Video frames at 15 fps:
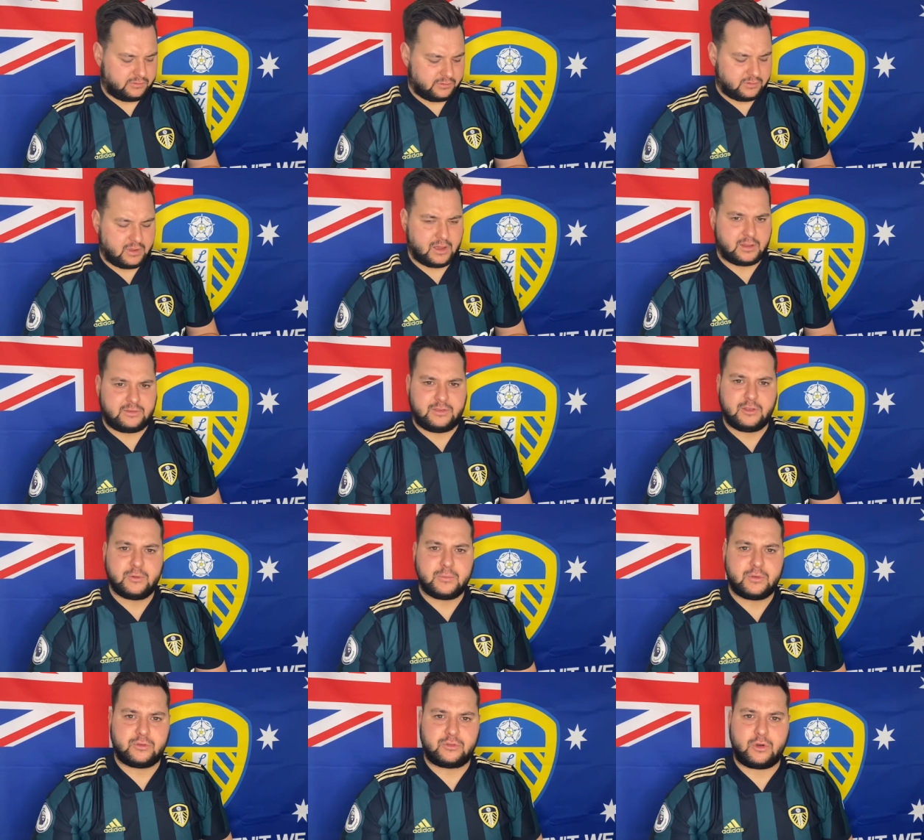
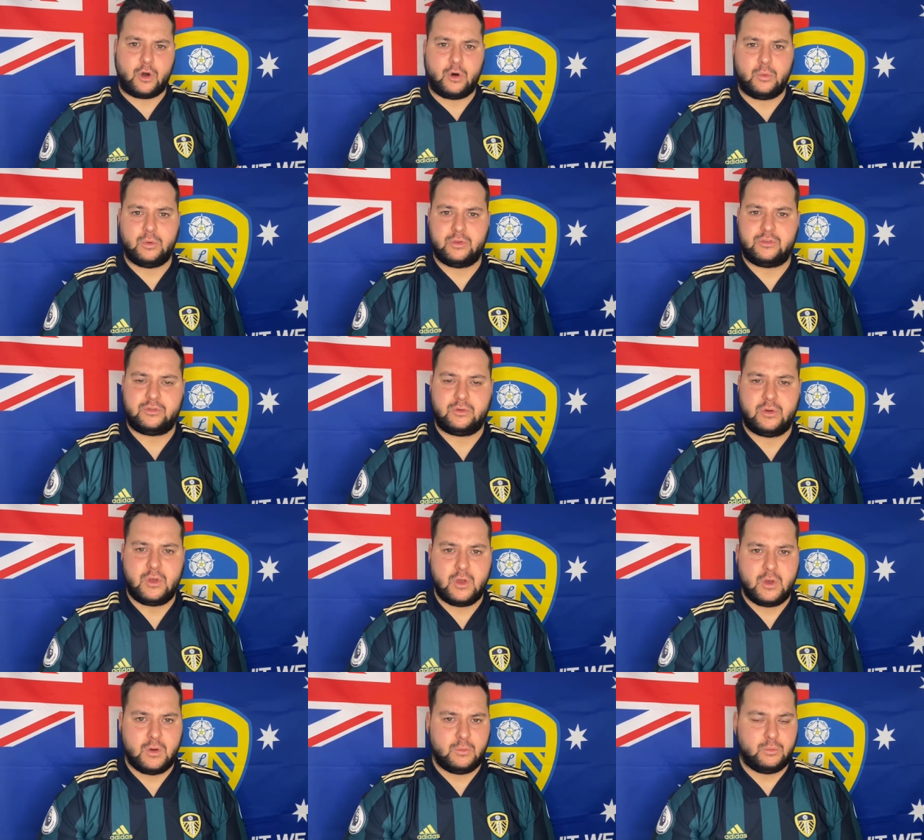Tielemans' goal was
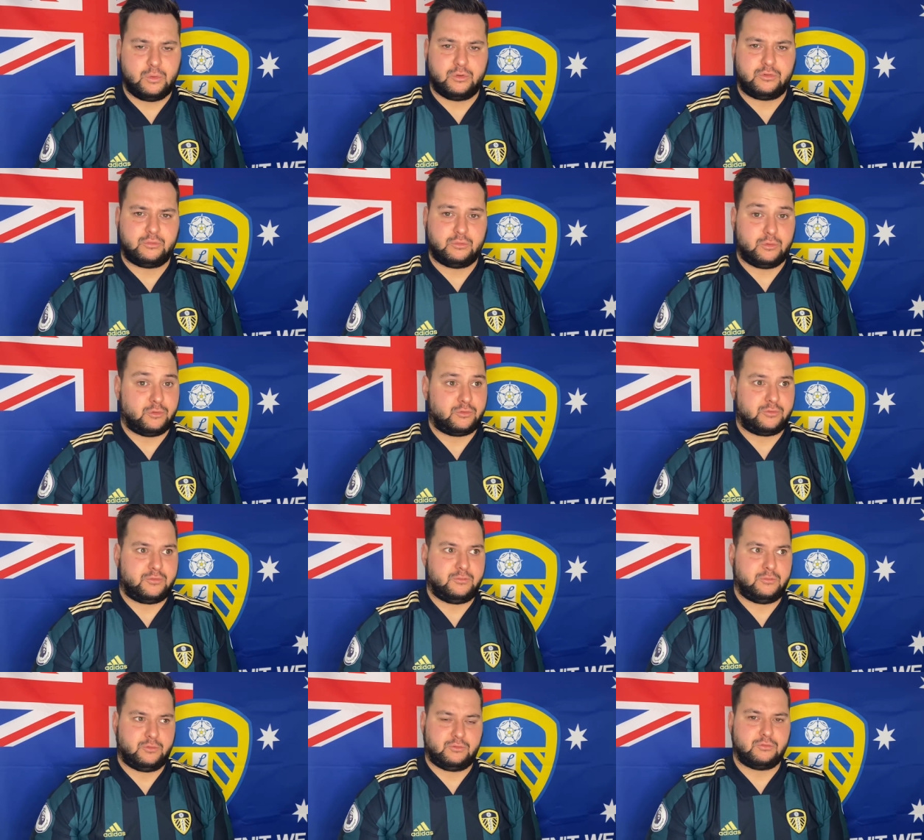
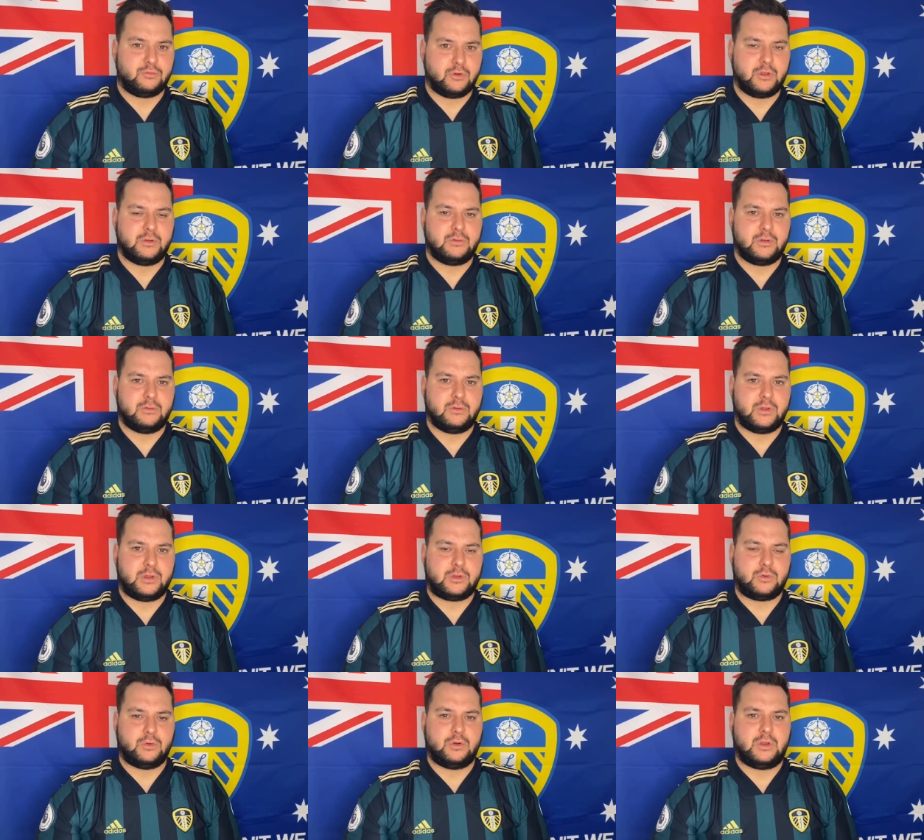really, really, really
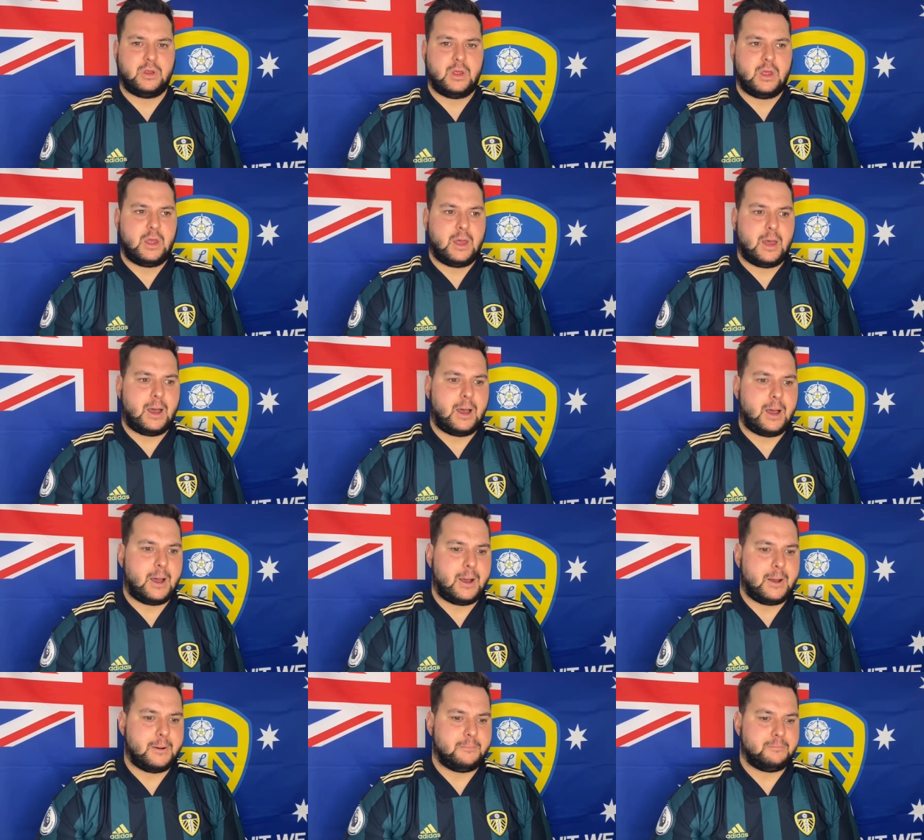good.
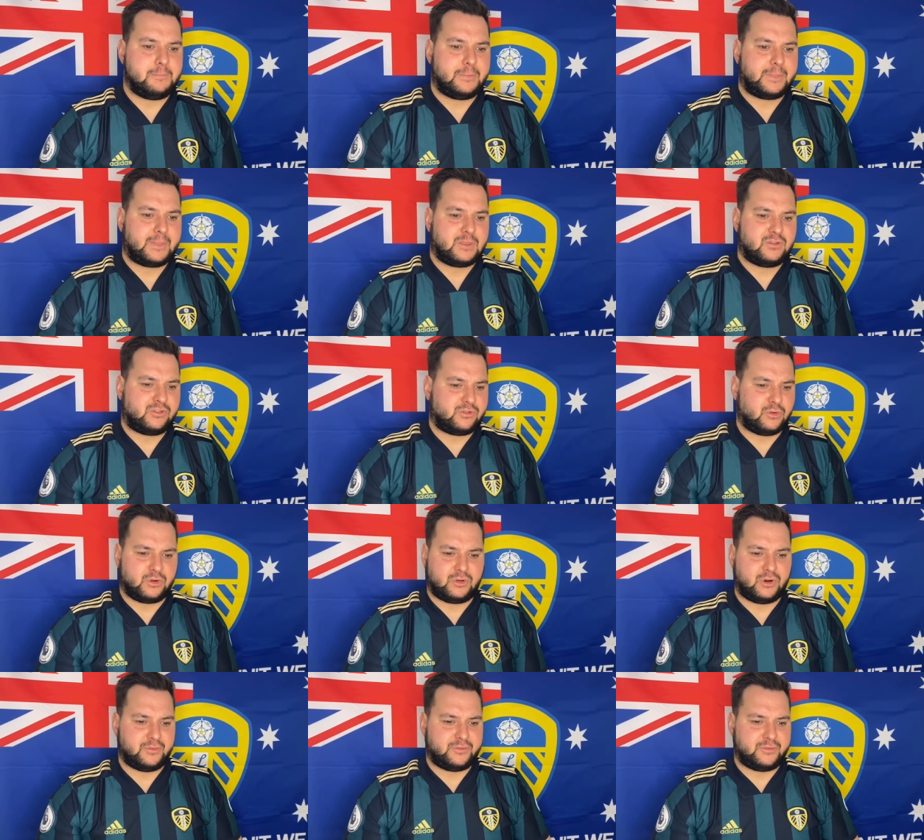Just sort of got it